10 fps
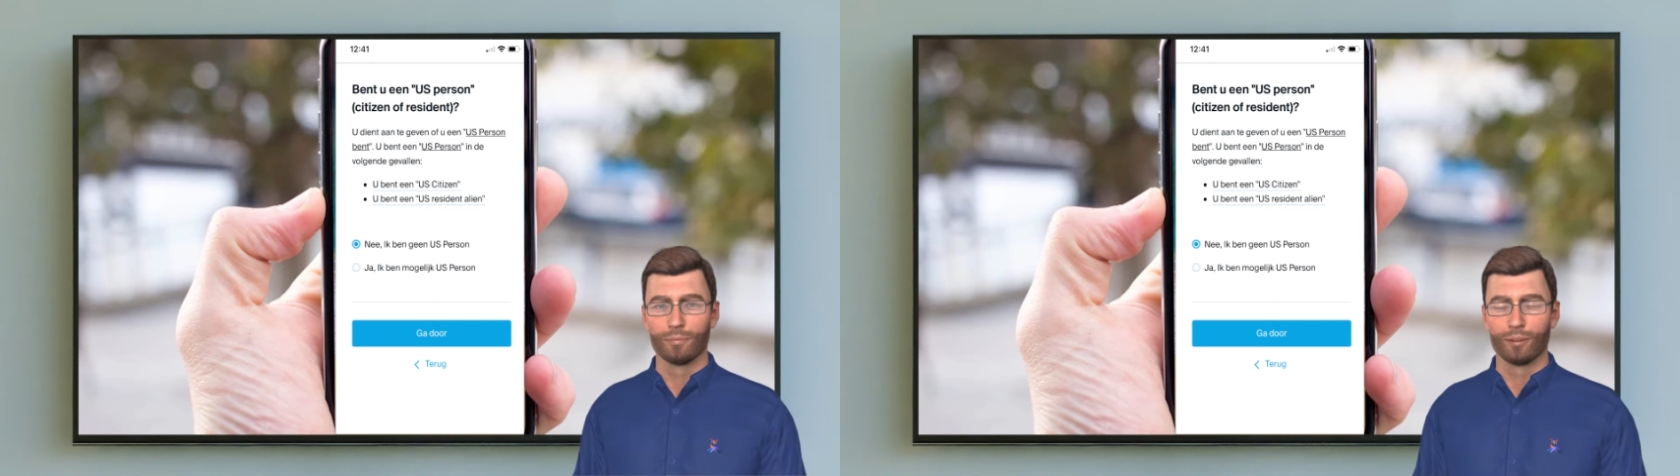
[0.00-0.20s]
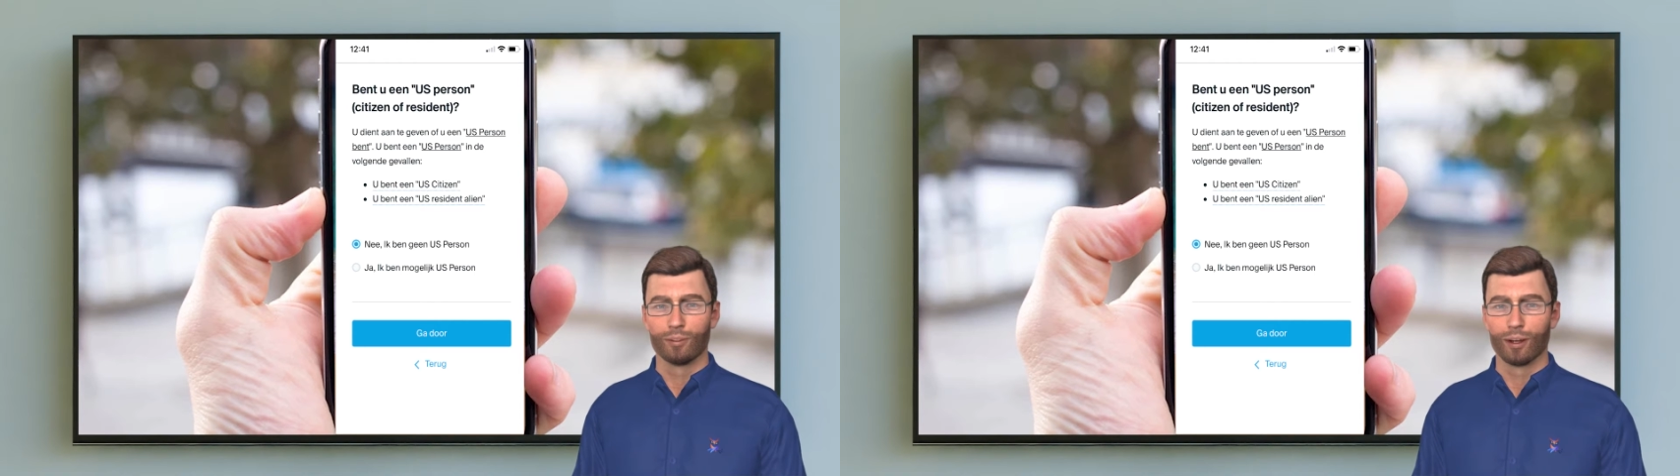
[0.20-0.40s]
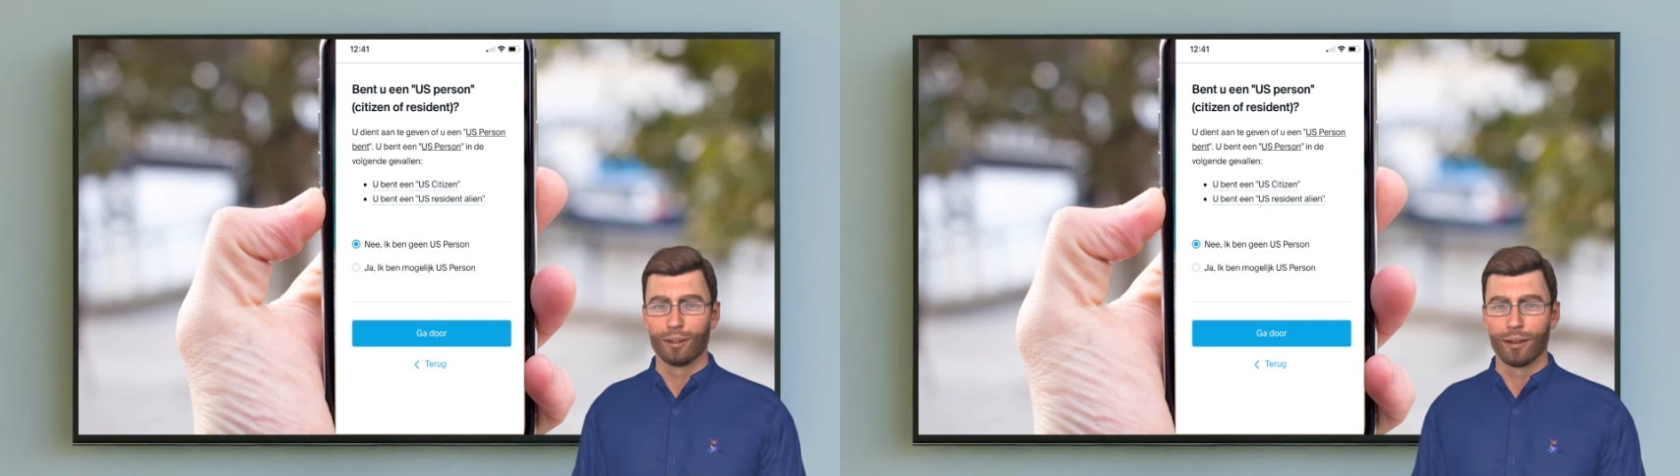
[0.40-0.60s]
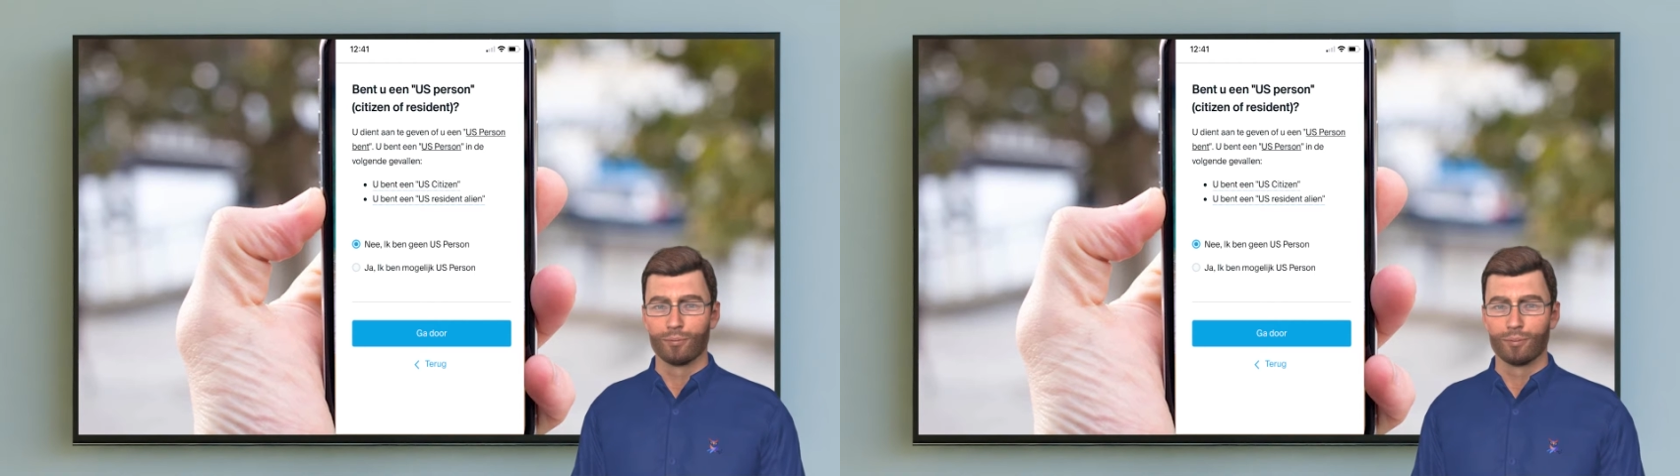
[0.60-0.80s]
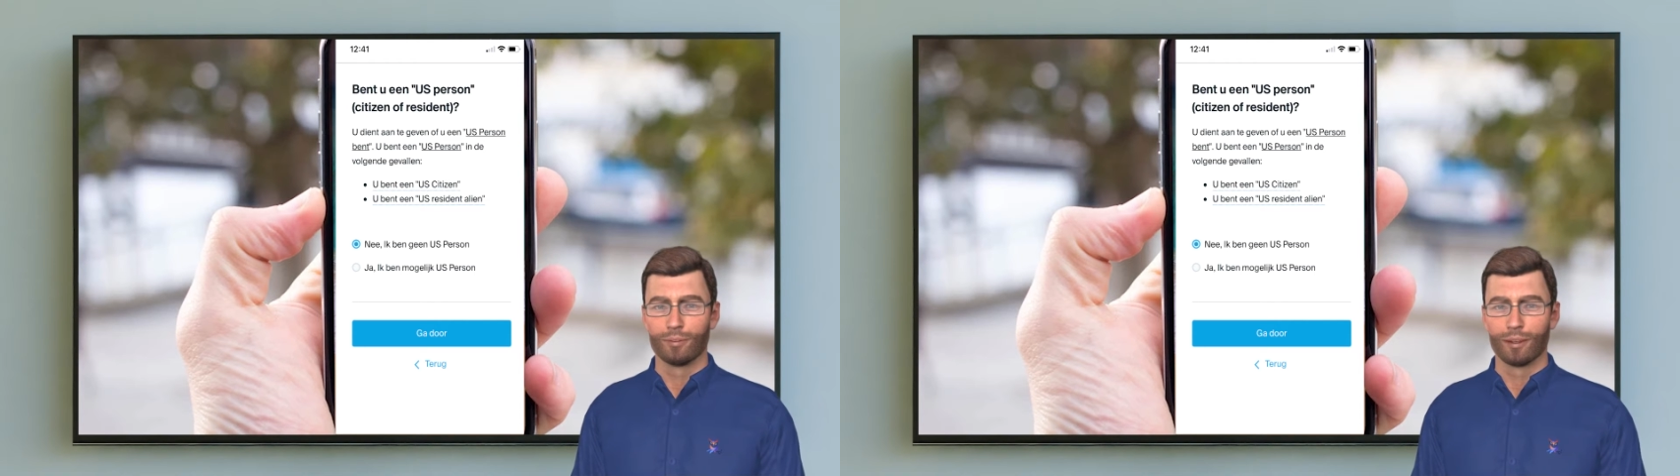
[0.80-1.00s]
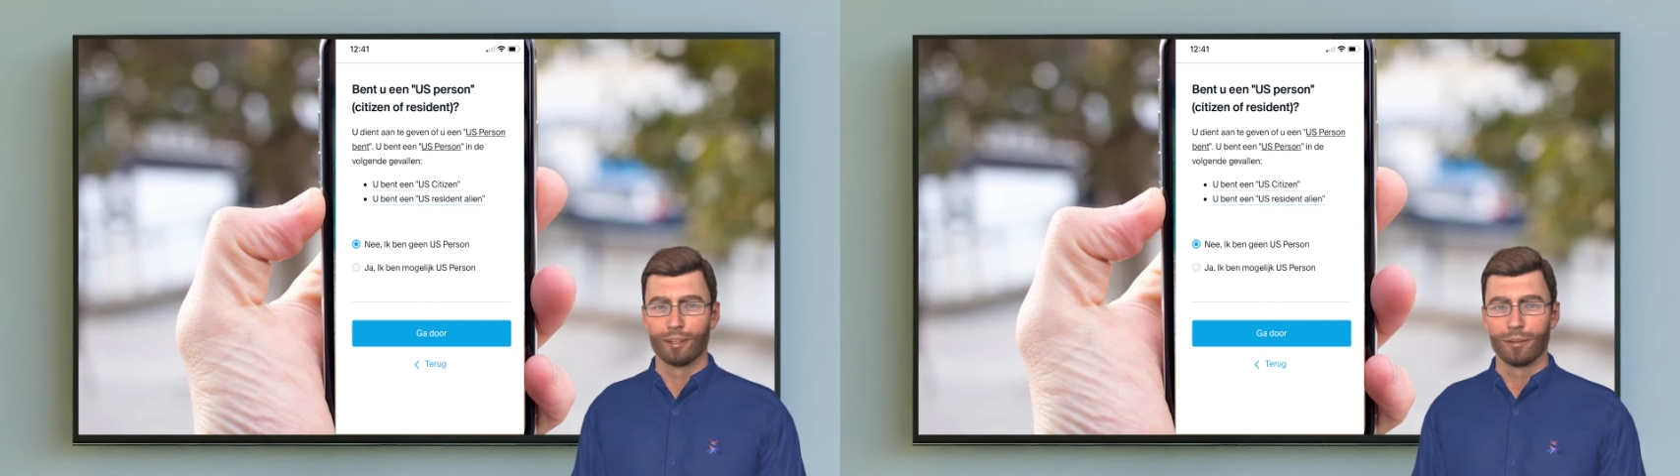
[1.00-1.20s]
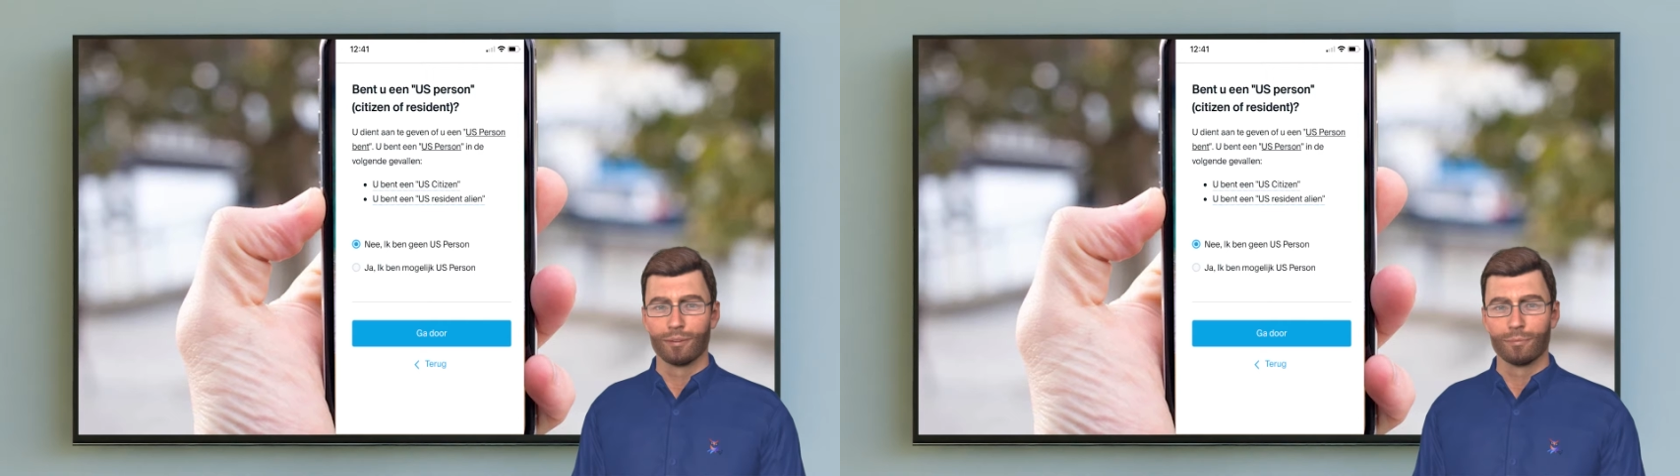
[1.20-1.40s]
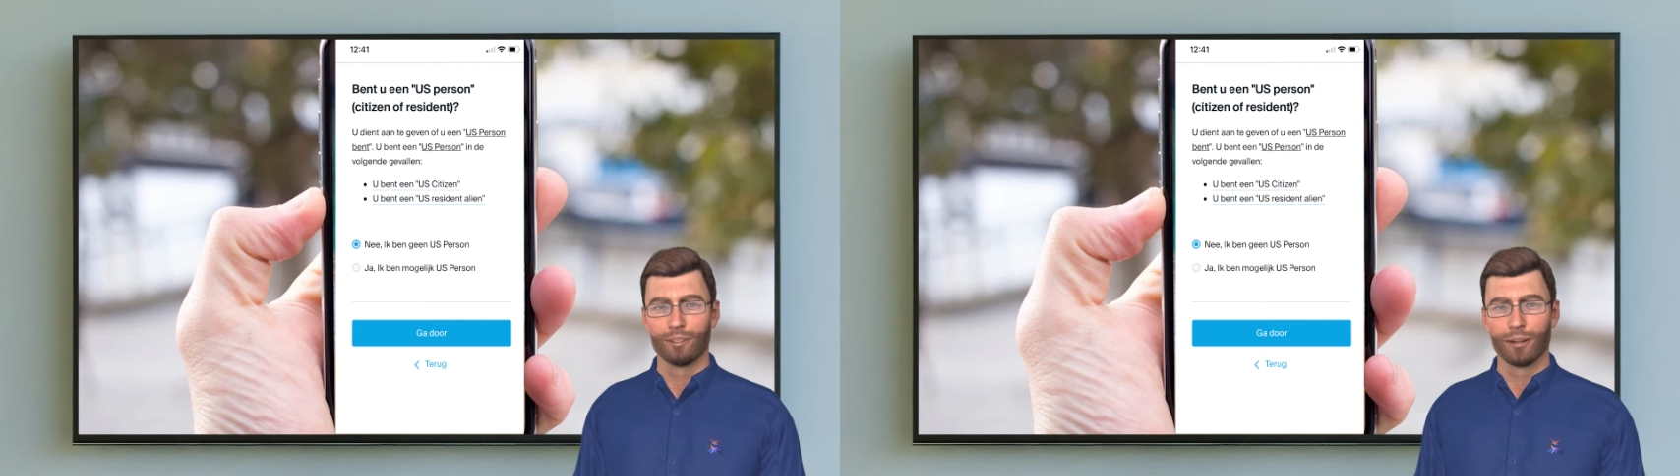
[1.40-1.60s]
to comply with
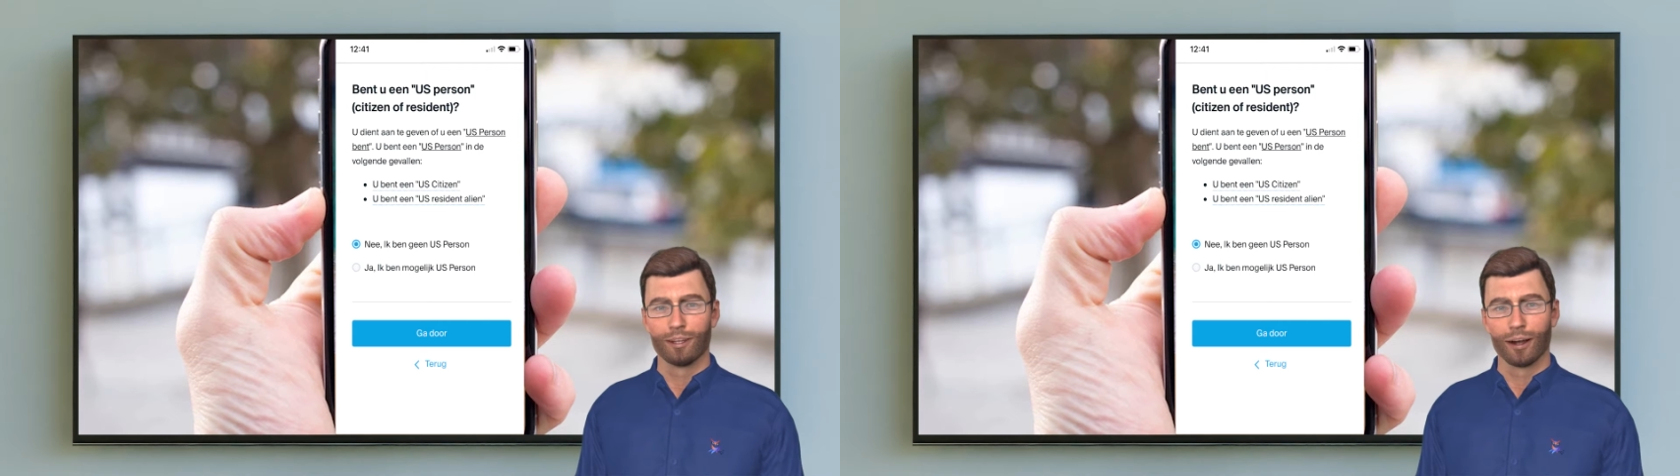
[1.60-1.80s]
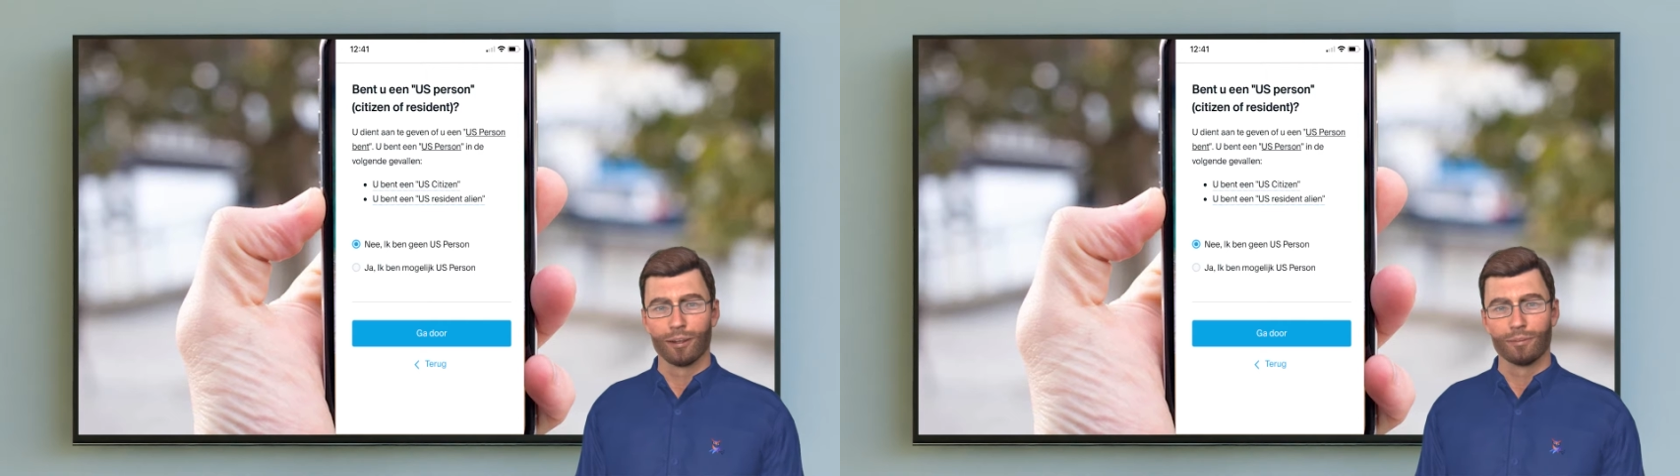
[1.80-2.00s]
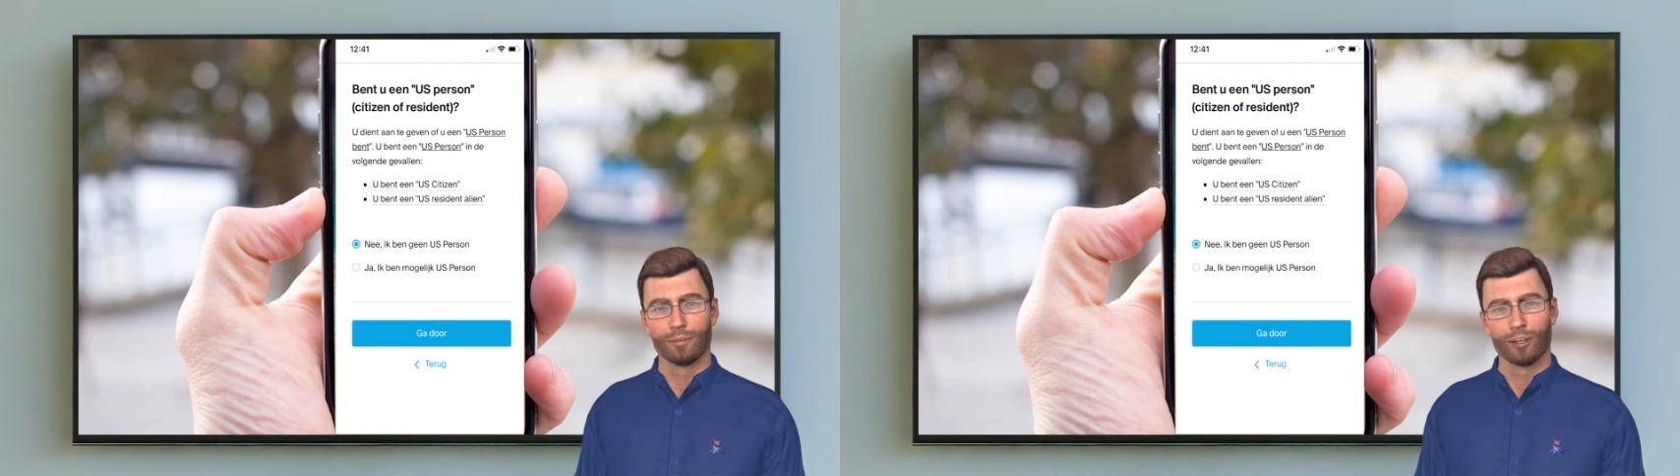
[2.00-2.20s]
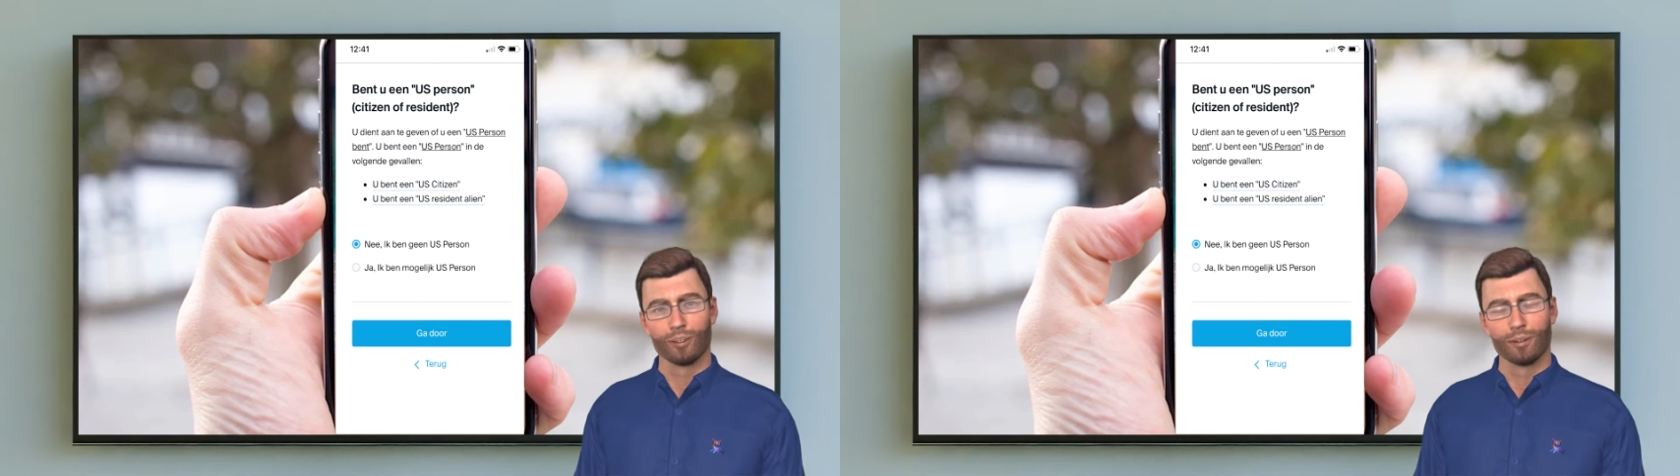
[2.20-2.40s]
European laws and regulations